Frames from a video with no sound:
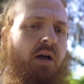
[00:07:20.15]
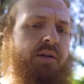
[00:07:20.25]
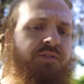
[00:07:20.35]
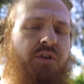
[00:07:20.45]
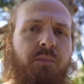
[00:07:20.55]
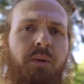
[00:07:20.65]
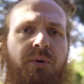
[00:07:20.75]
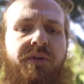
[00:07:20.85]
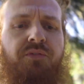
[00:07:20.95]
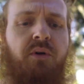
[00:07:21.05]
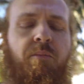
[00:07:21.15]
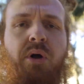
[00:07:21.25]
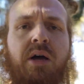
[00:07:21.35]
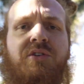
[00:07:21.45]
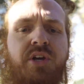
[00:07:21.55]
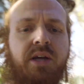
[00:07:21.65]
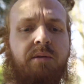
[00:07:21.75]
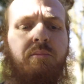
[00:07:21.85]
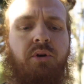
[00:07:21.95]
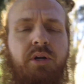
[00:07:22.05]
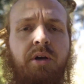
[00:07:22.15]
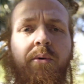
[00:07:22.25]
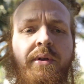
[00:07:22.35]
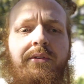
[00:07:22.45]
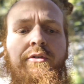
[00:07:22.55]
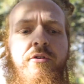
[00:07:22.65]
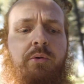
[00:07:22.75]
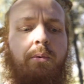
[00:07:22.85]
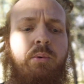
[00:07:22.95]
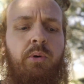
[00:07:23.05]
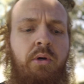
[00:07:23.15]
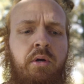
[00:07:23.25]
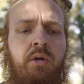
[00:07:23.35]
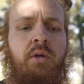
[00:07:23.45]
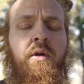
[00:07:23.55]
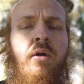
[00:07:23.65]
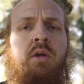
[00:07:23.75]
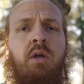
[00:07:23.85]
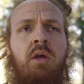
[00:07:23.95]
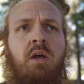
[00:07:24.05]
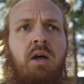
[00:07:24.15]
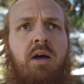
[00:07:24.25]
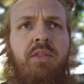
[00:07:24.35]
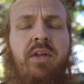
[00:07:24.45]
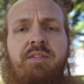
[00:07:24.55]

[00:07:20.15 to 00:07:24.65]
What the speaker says: it's going to be a pretty fun project. I'm going to go into the